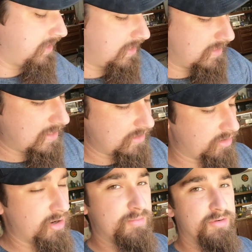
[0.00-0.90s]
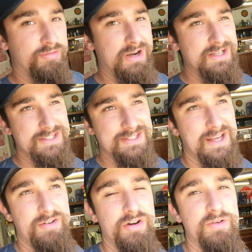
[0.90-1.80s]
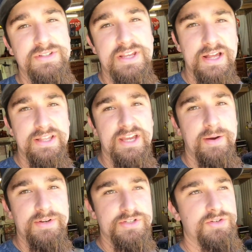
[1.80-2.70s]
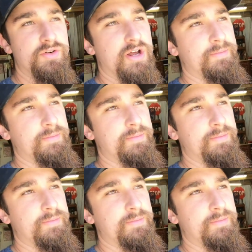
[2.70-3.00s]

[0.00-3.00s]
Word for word: And then the Harbor Freight, since I don't know exactly how I should do it,